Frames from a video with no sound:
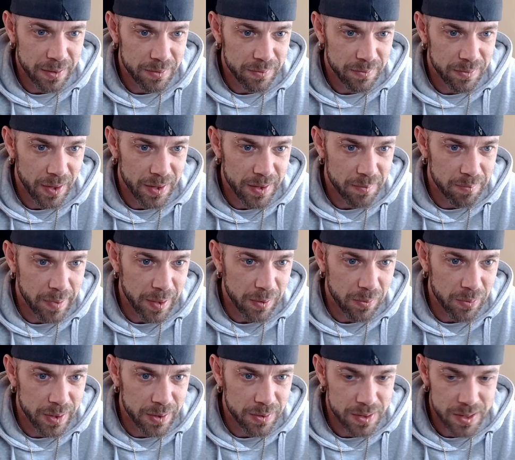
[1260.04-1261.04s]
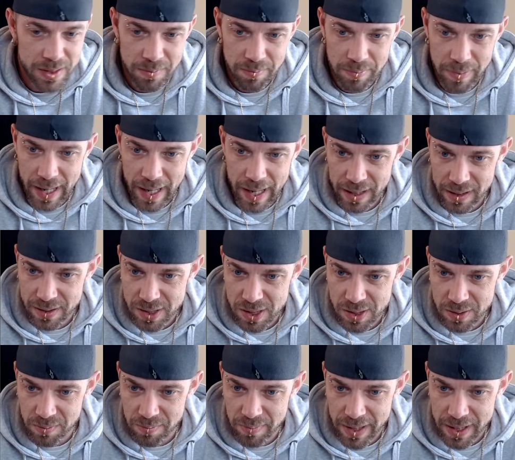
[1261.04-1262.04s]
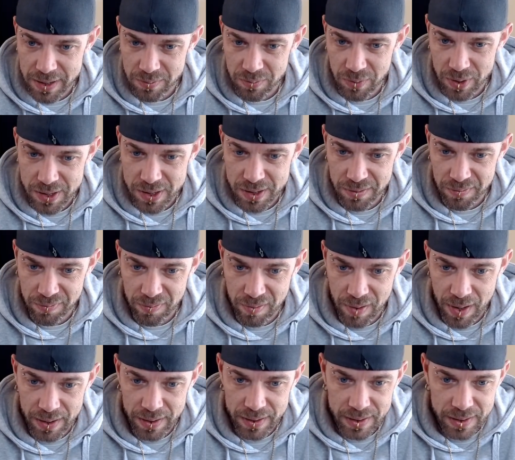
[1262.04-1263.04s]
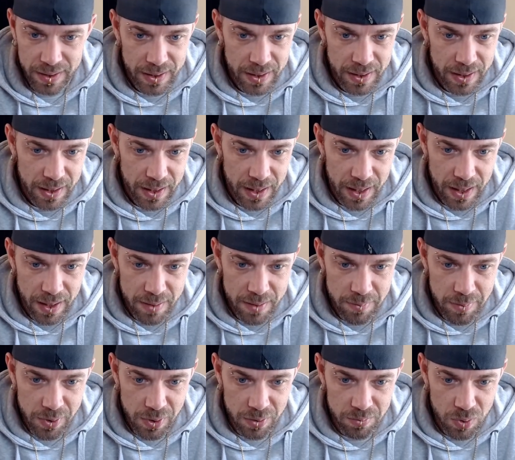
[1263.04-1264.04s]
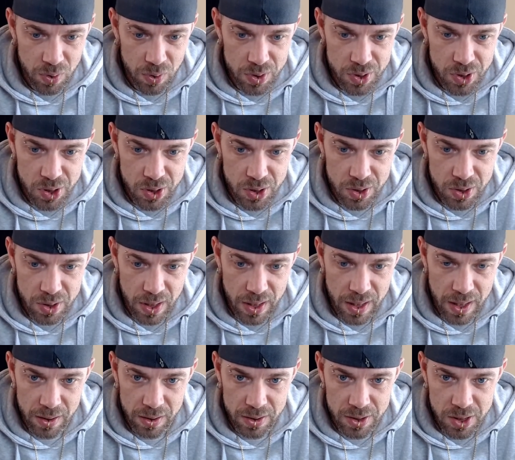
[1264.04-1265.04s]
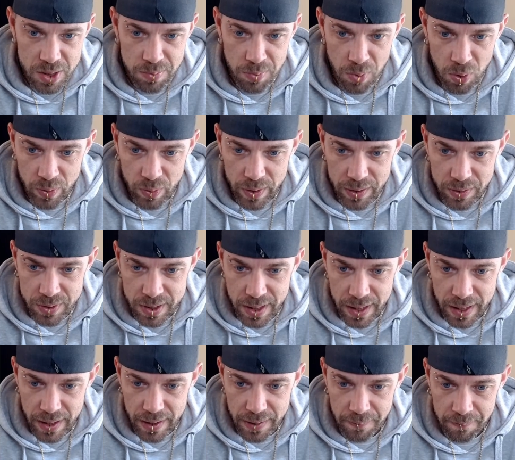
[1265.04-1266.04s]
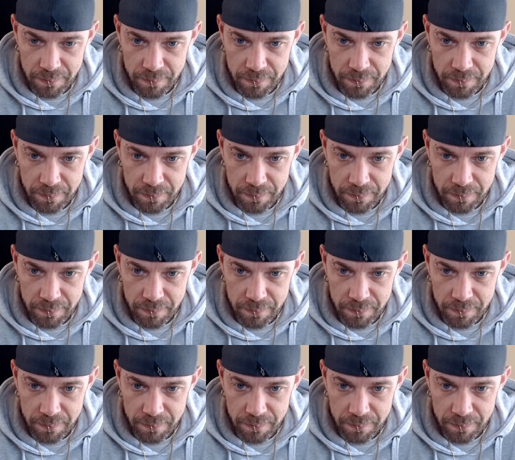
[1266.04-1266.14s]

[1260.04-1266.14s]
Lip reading: with like the big wheels at the back, the medium ones at the front. And then we've got more small wheels here.